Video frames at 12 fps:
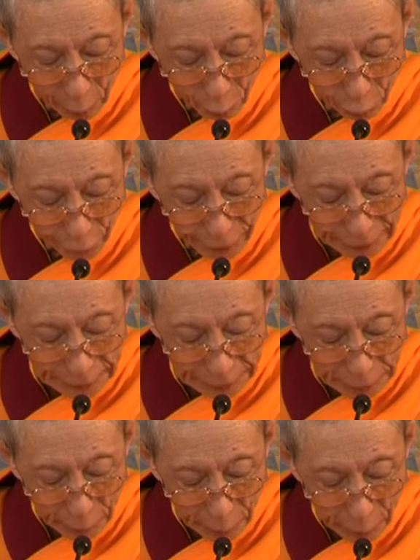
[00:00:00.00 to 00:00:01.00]
to
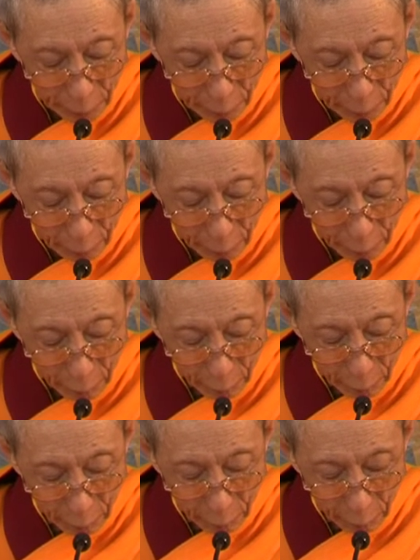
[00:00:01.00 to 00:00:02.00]
seeking
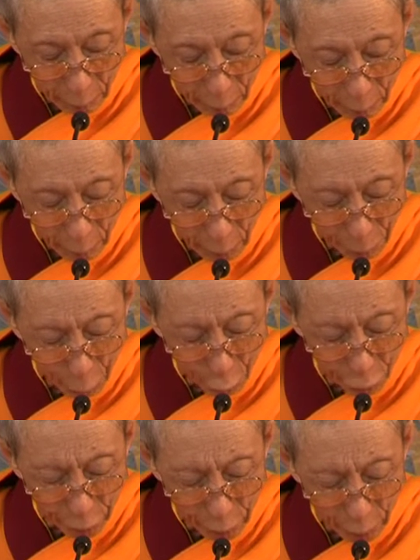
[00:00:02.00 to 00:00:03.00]

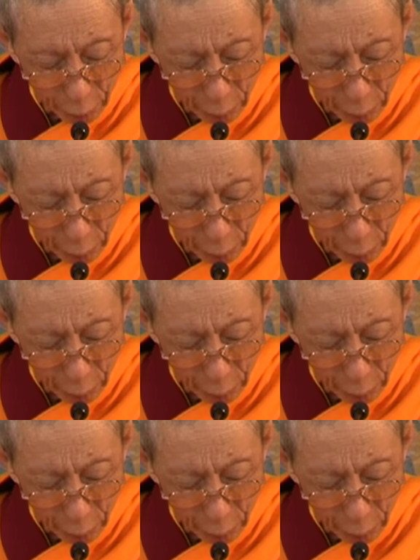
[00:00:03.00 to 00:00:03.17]
refuge